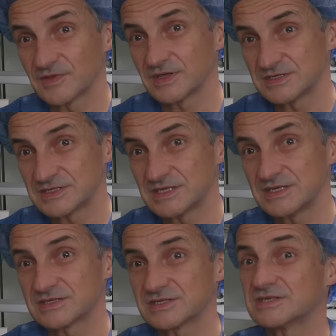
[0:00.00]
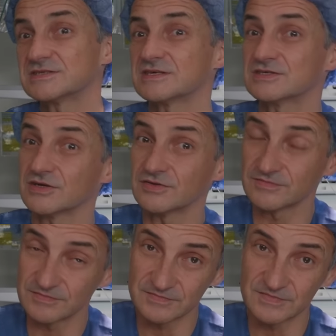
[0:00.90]
these things that she sees
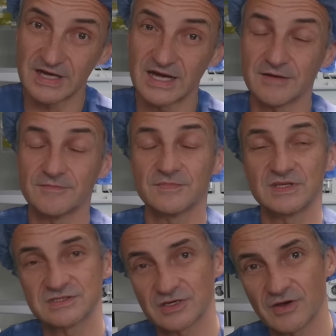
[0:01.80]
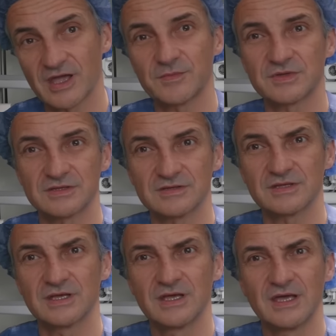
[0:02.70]
on um, Instagram, and
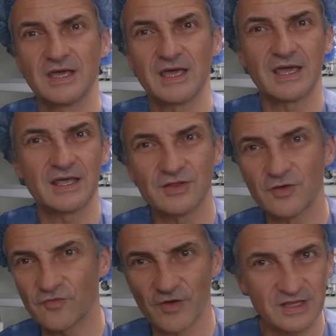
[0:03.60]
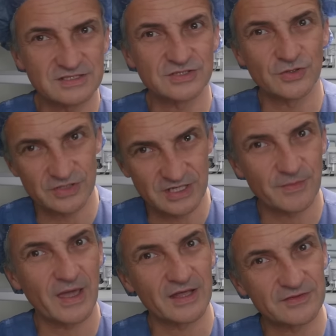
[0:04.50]
and her friends are talking
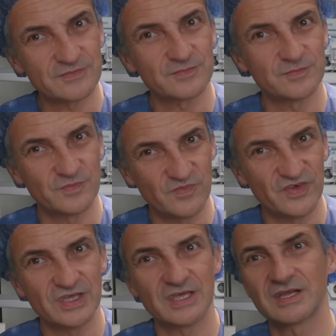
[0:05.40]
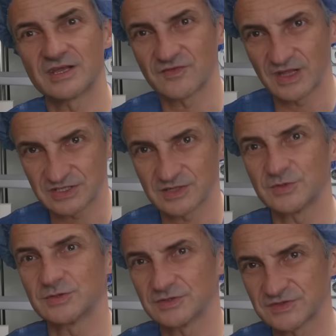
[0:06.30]
about vegan and
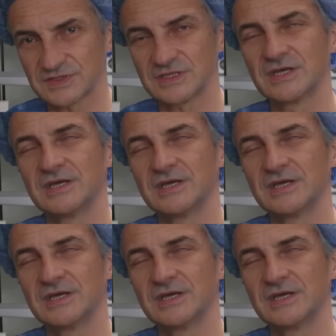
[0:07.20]
vegetables, and